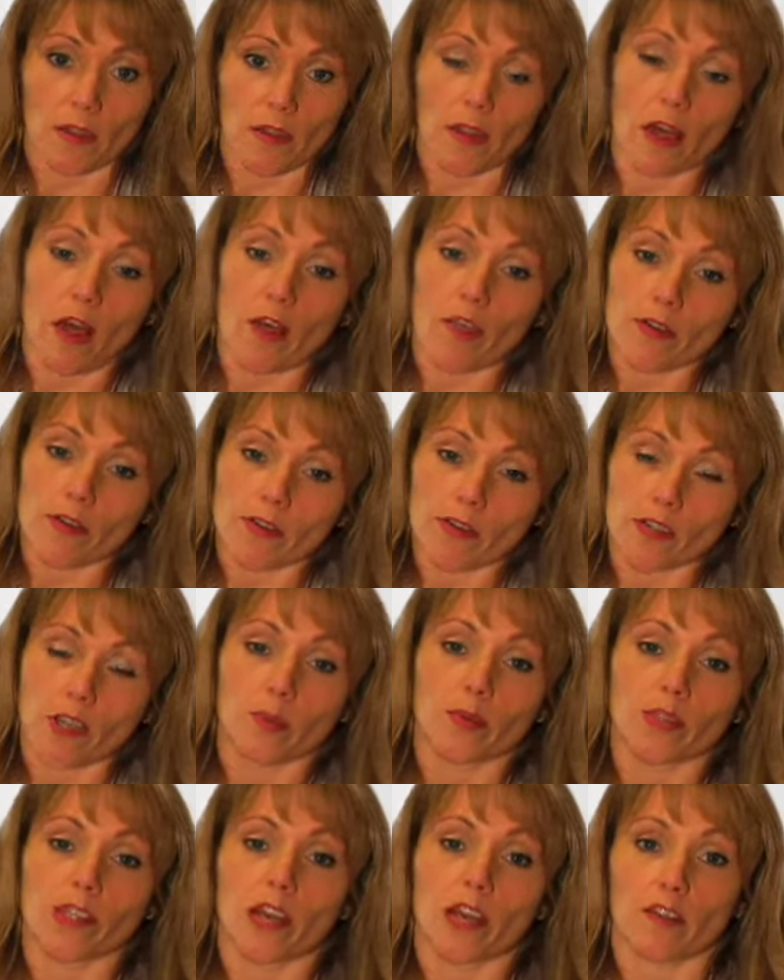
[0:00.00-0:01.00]
The other
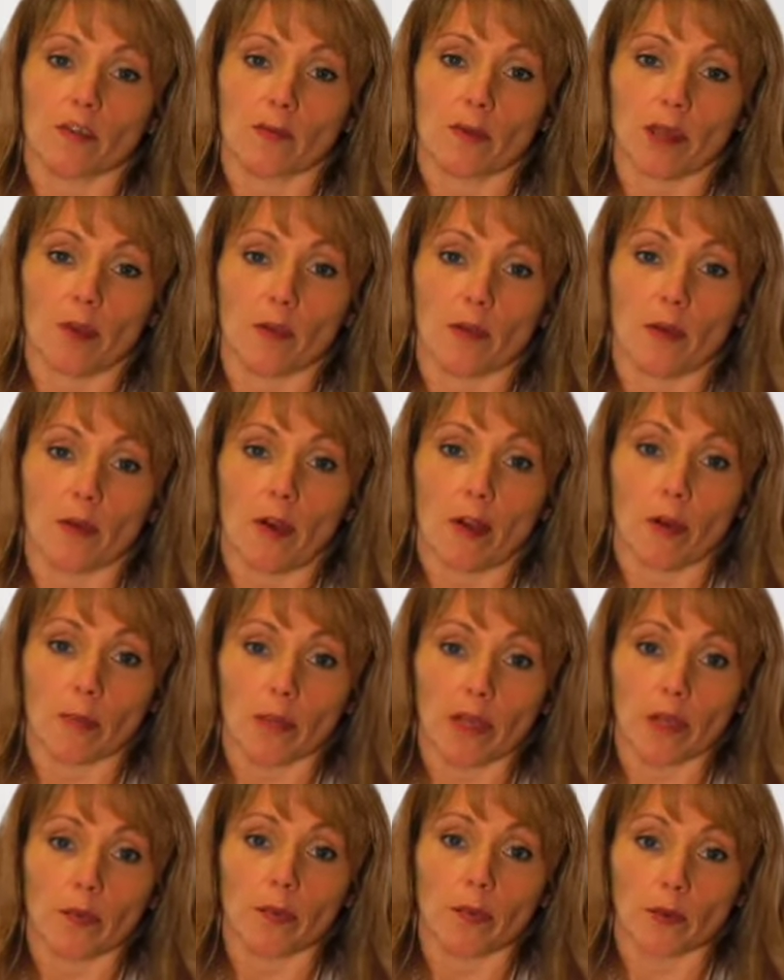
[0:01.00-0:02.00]
subset of people are
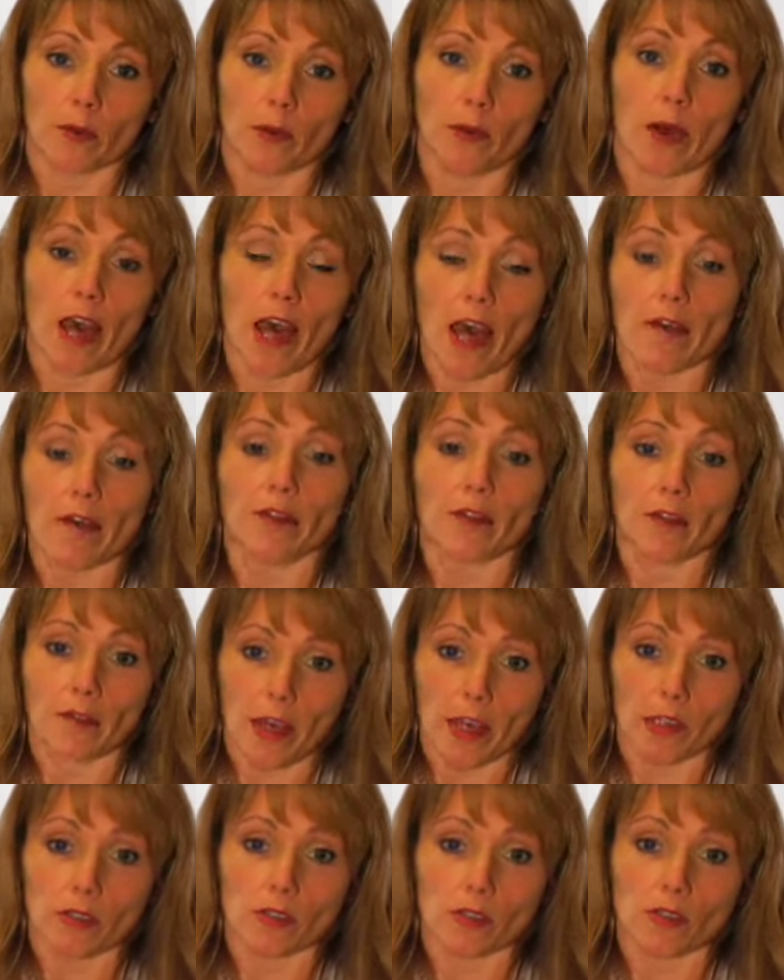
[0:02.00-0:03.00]
people who have
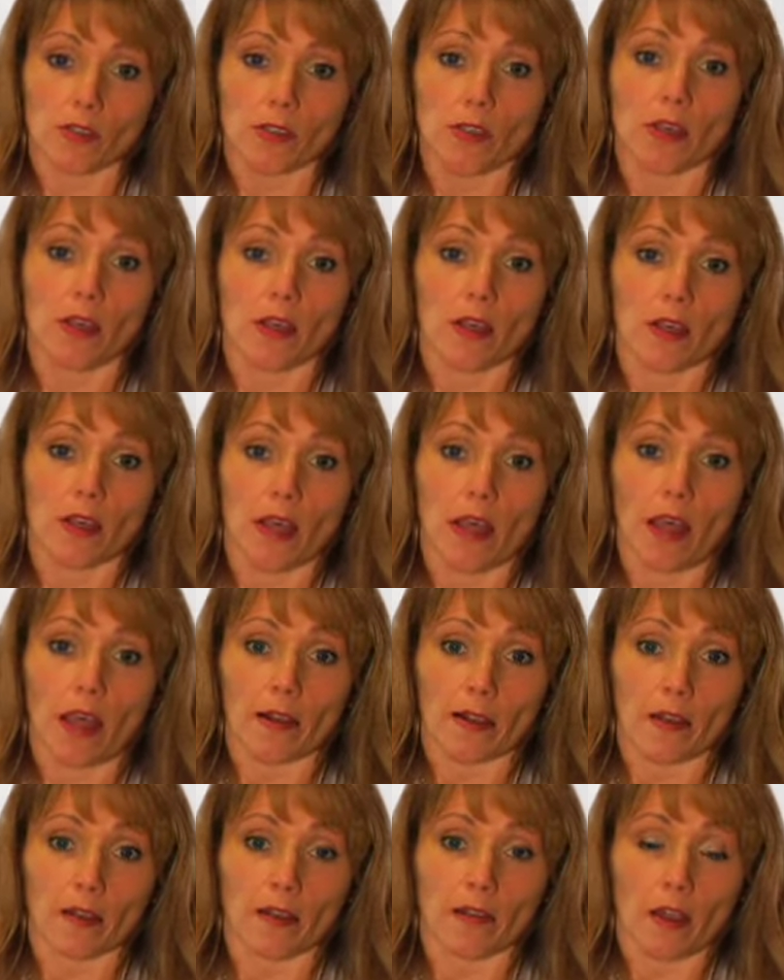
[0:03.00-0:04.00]
events
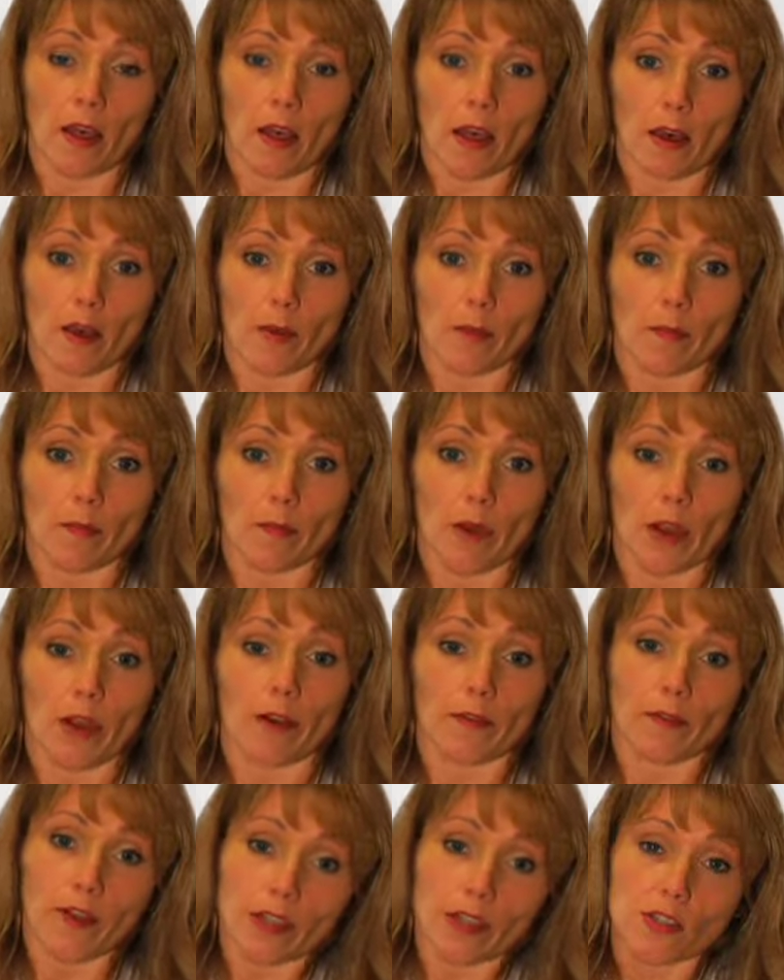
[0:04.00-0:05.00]
and
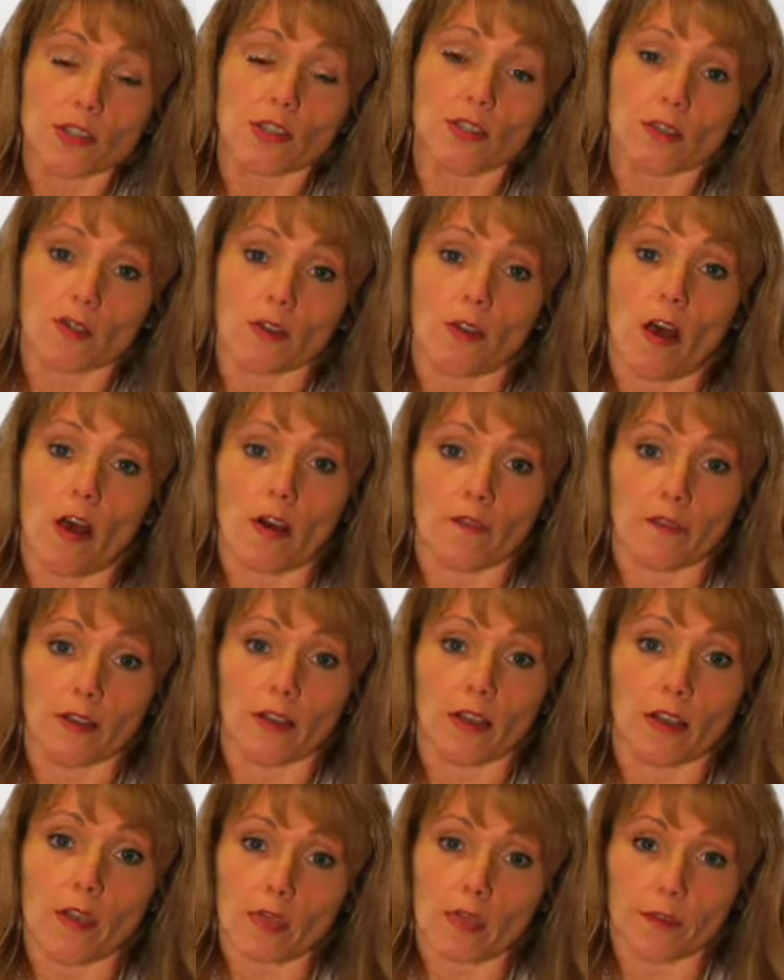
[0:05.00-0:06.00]
are rescued,
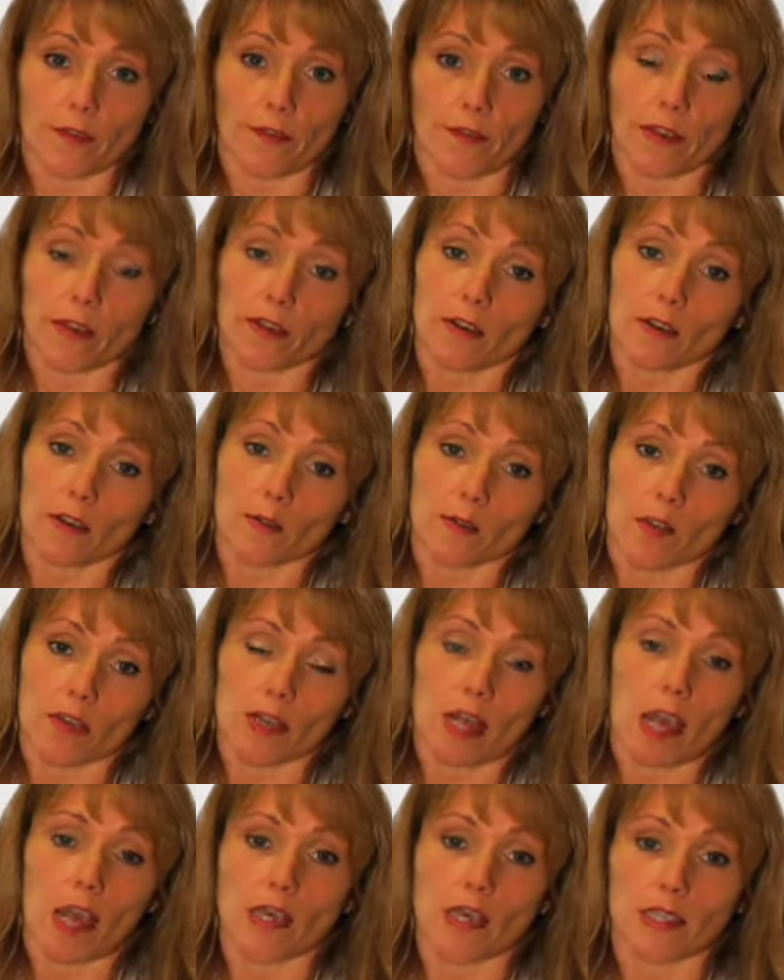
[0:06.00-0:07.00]
often in the field with
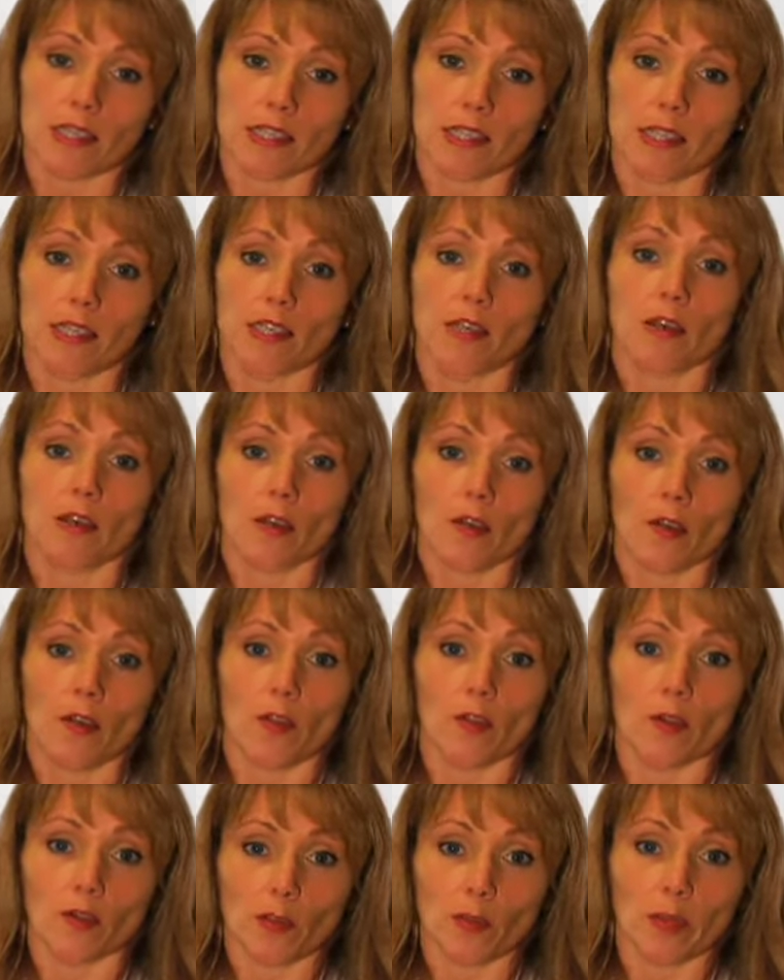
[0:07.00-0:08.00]
an AED.
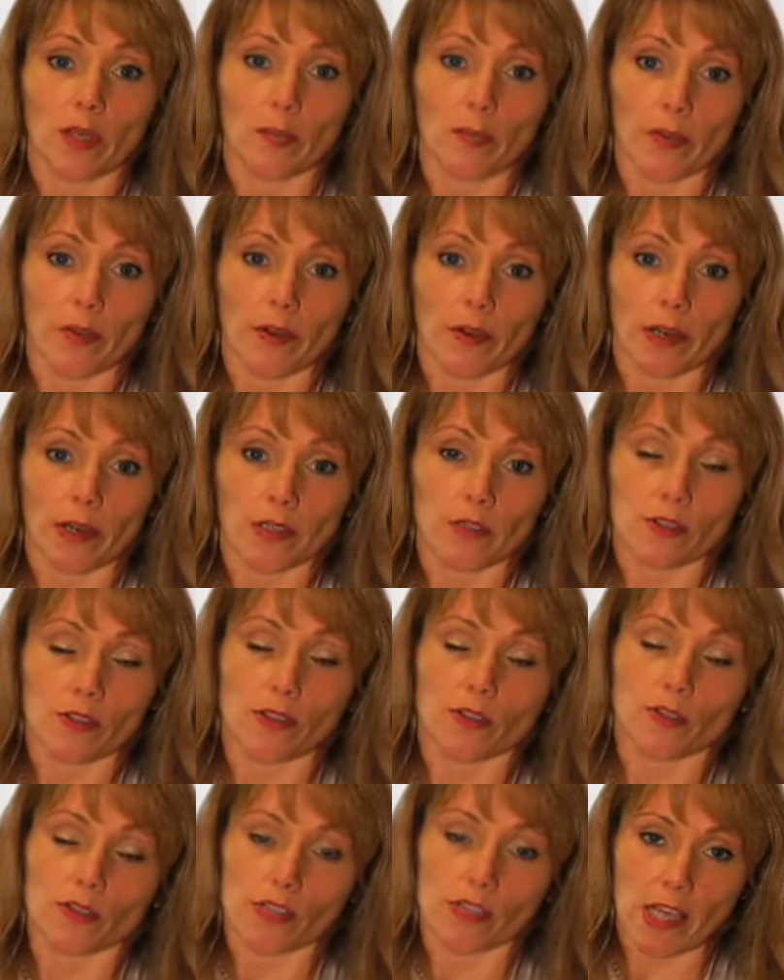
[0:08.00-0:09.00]
Those people are
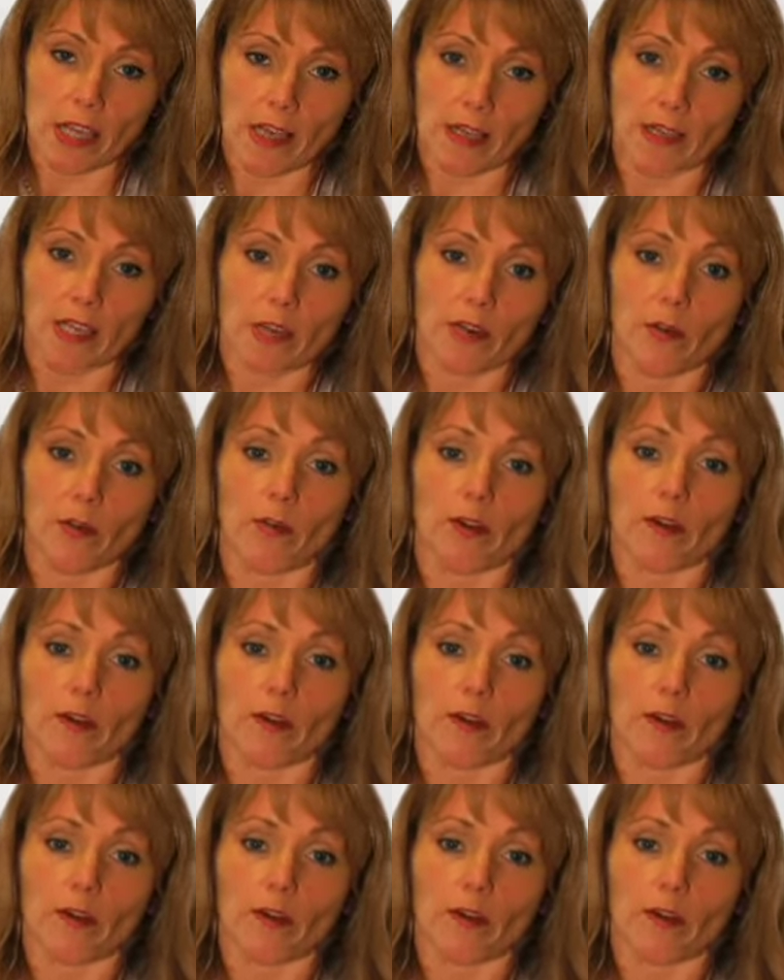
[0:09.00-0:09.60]
considered secondary